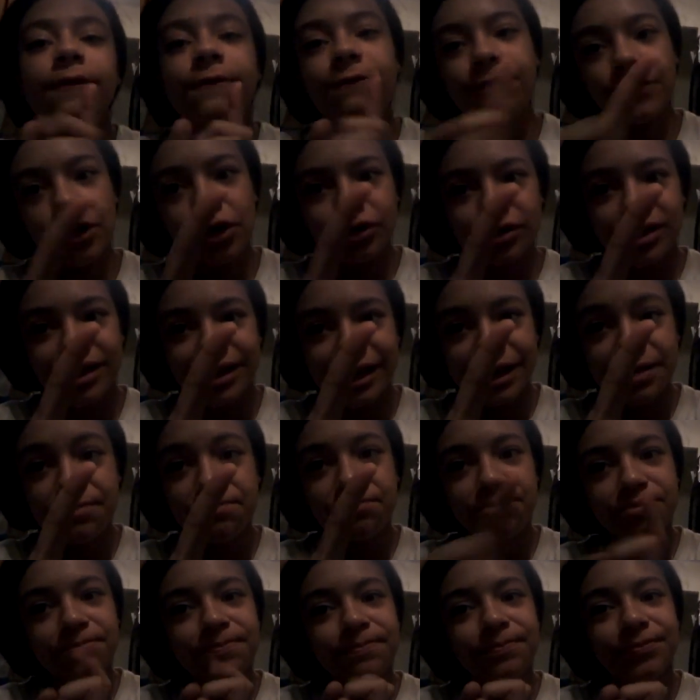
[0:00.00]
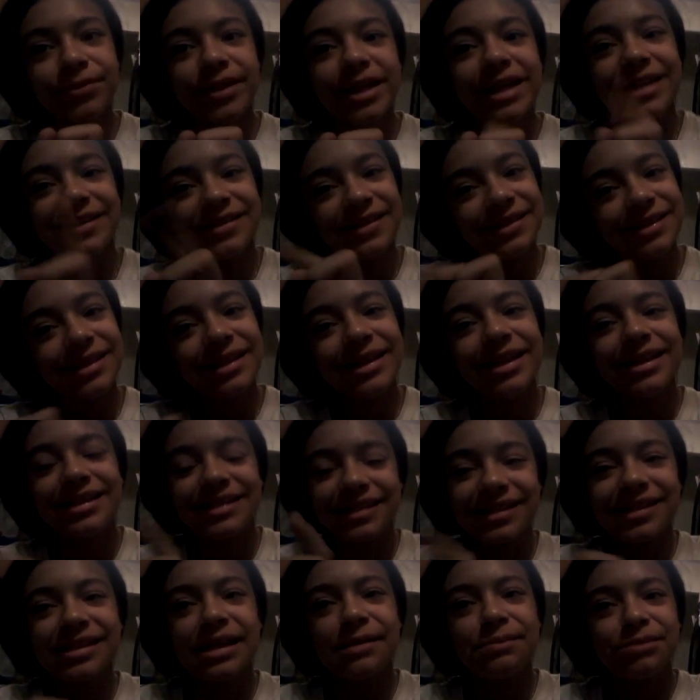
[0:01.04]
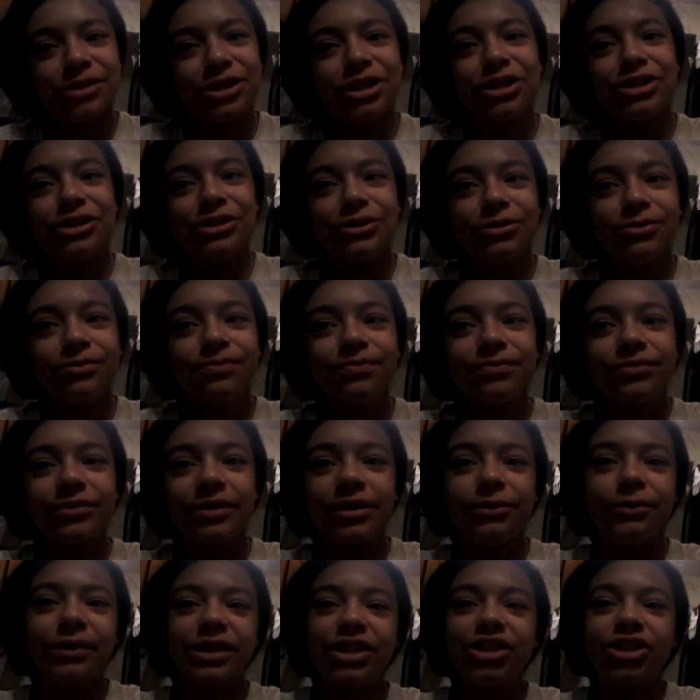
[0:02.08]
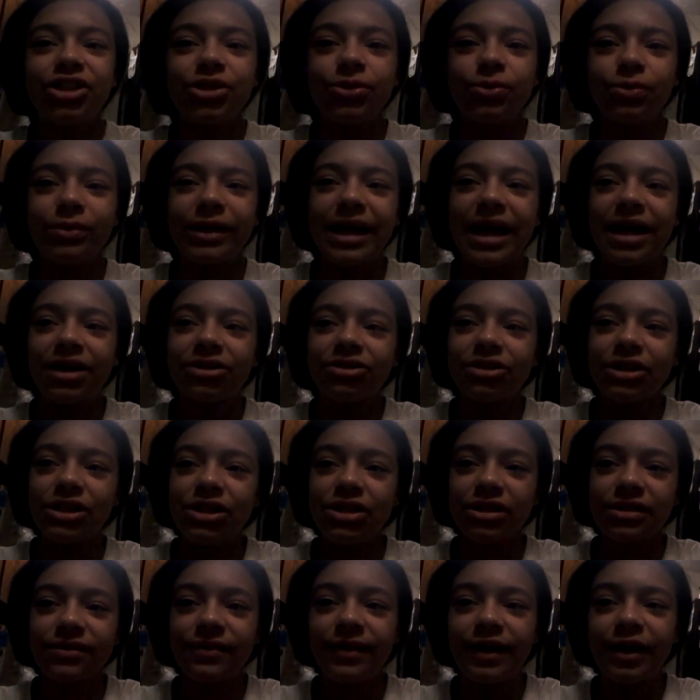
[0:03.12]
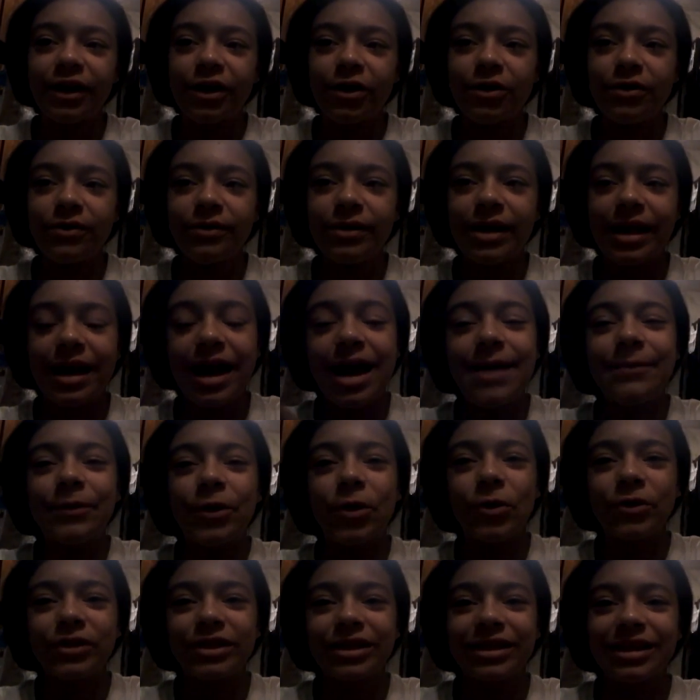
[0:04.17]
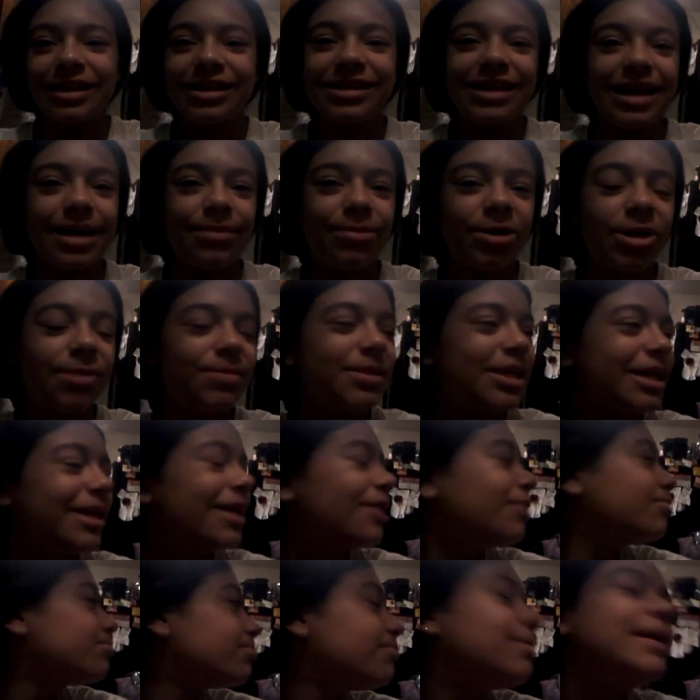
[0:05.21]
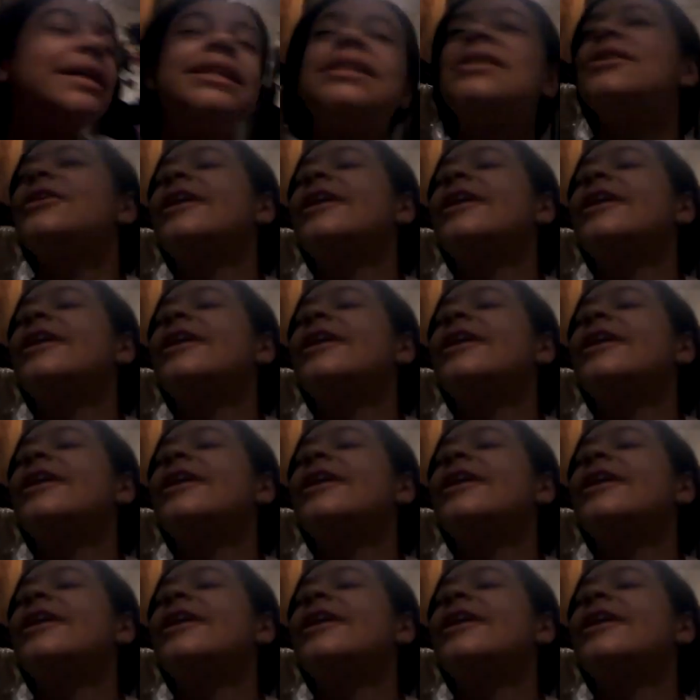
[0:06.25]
first tip, it's a, it's a substitute, which we actually just found out, and I'm holding this camera upside down, but it's